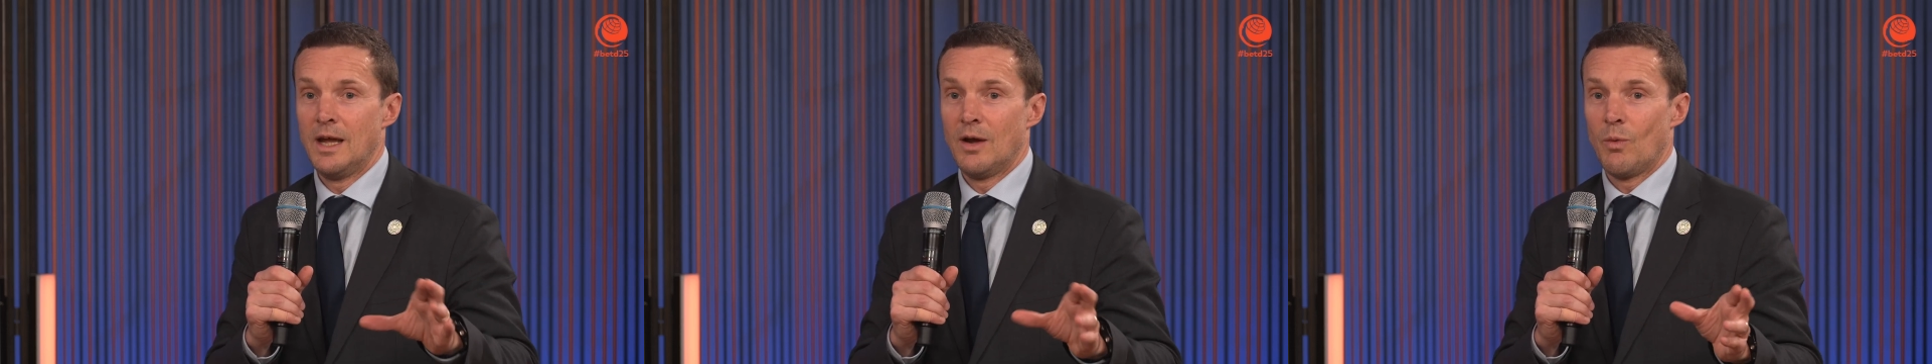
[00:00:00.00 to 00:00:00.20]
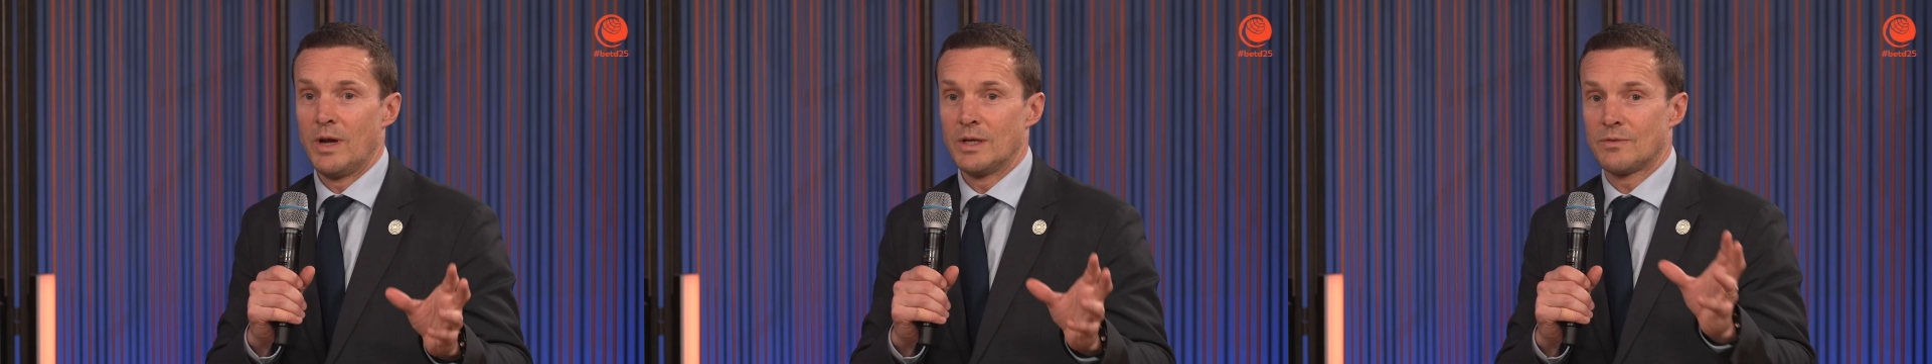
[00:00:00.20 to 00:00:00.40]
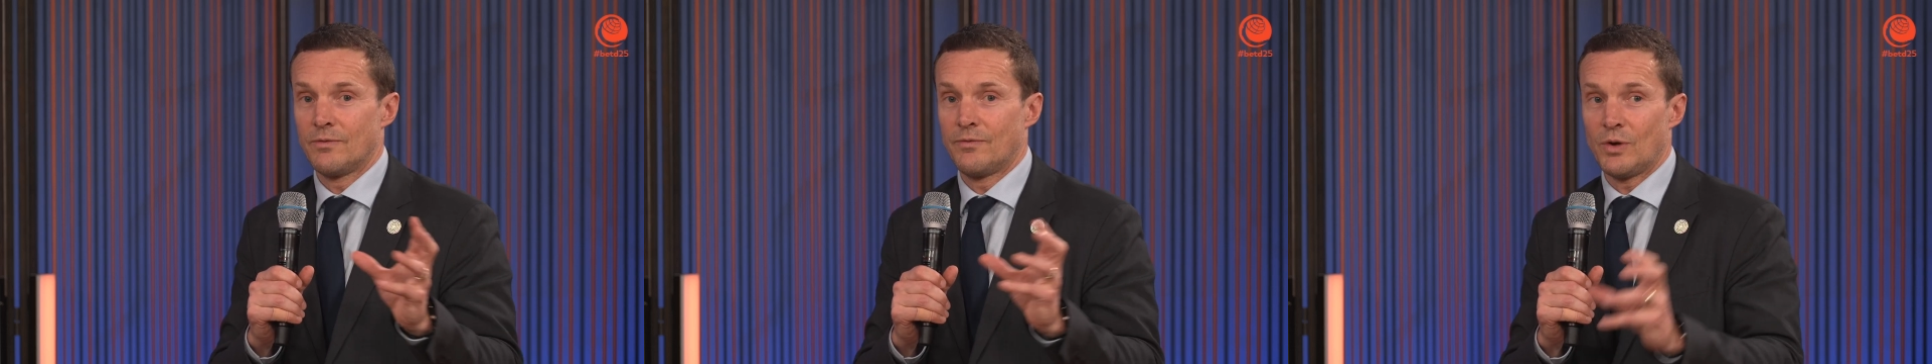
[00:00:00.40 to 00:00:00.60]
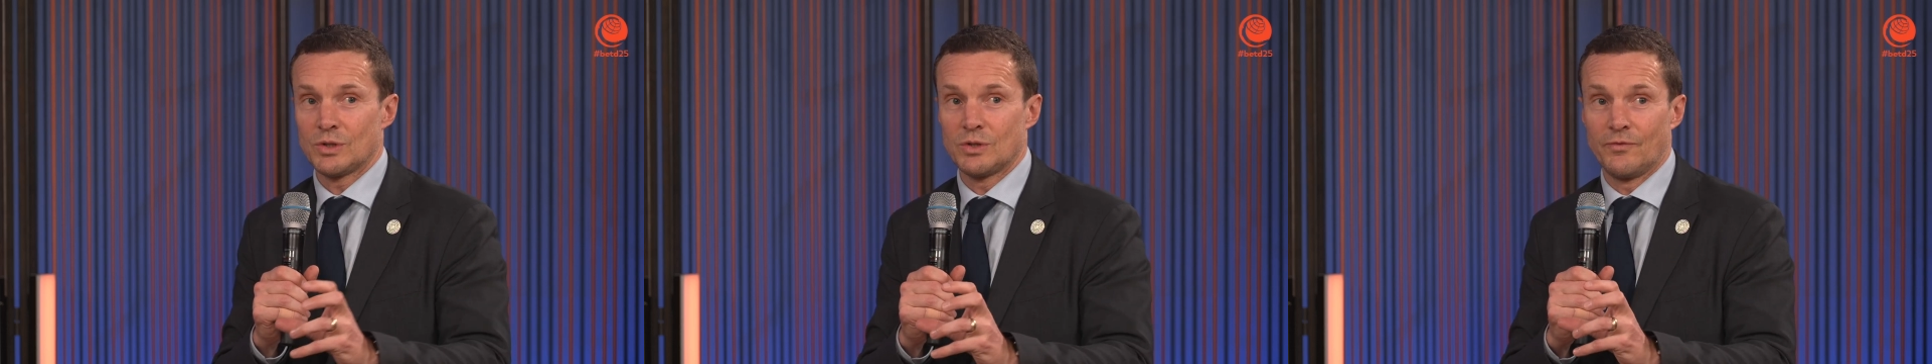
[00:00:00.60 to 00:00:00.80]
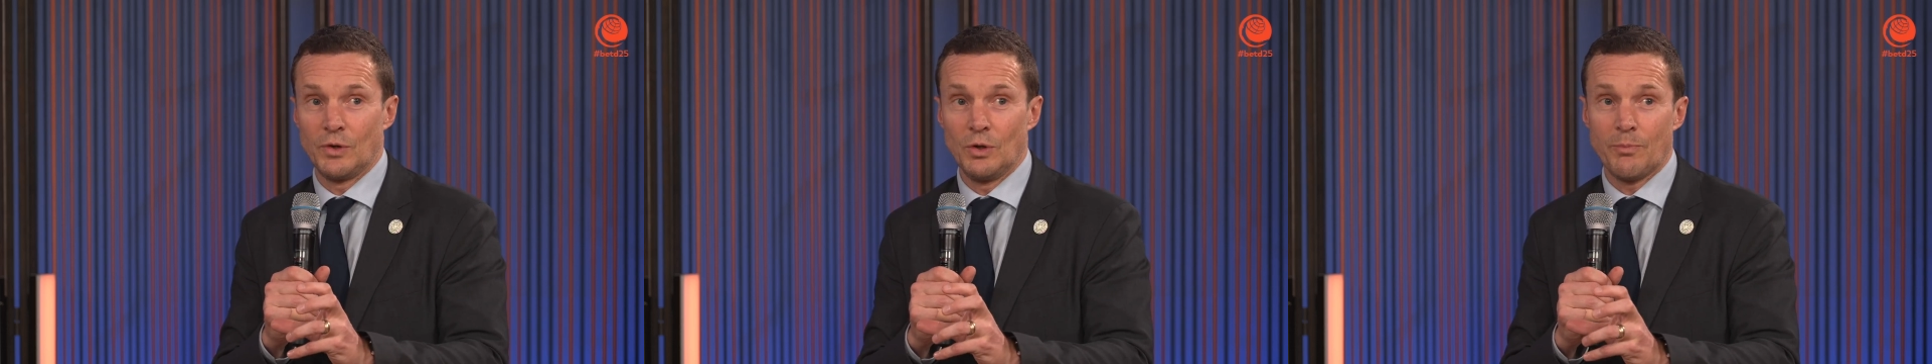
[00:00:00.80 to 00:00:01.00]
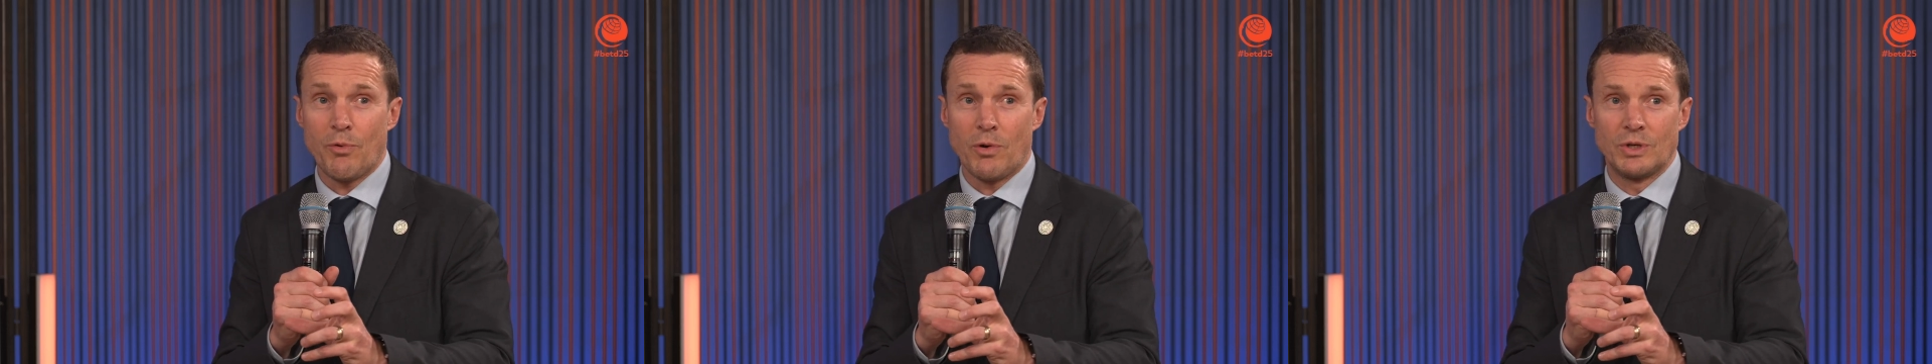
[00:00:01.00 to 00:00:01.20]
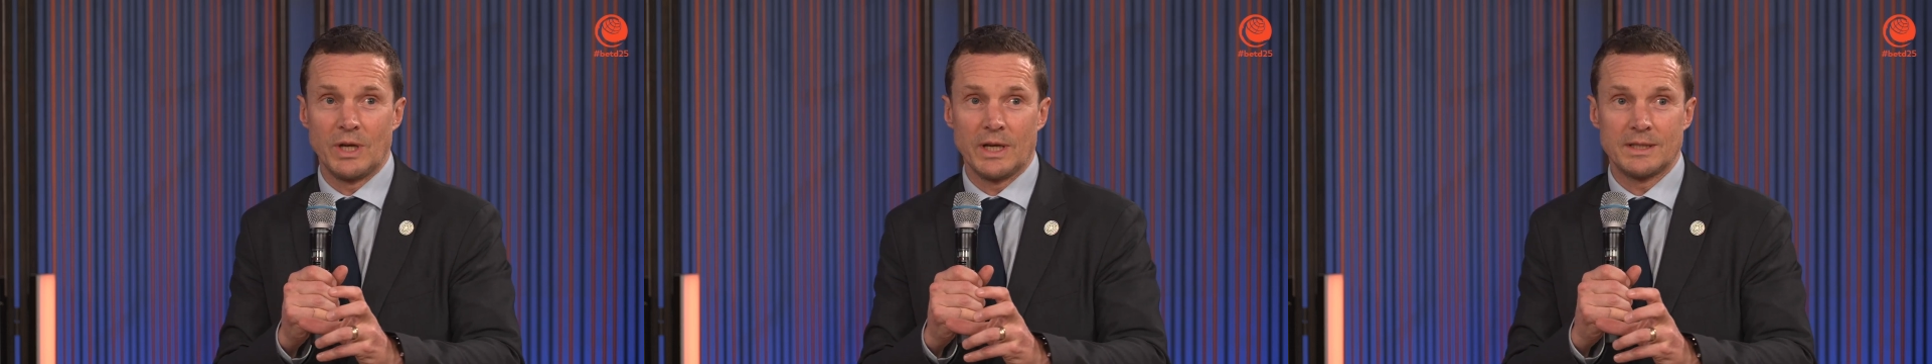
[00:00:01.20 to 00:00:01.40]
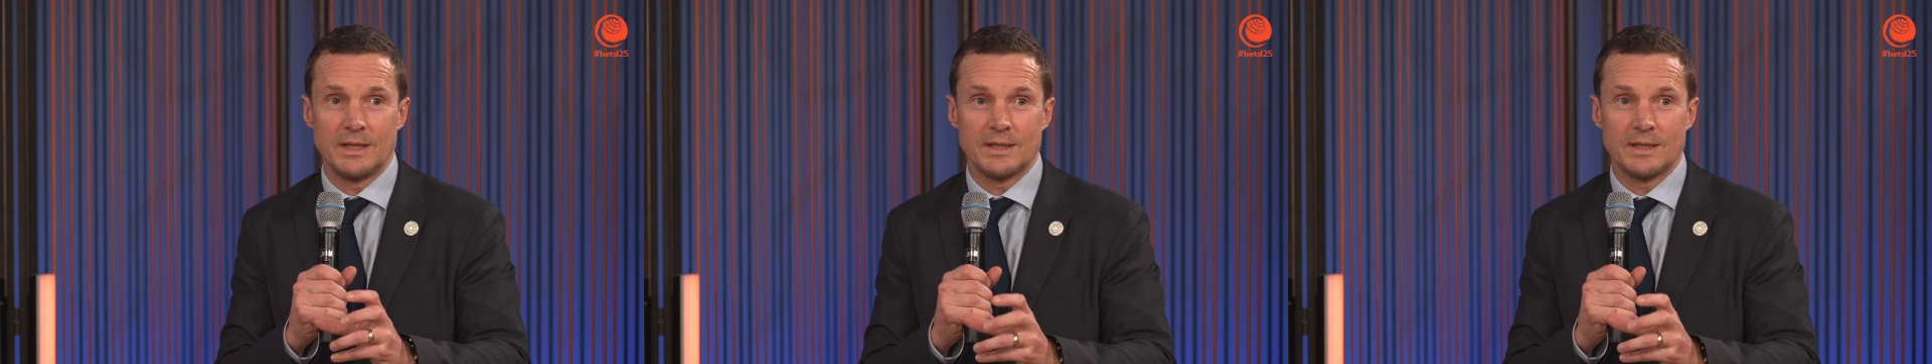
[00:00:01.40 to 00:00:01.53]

whereas for fossil fuel projects,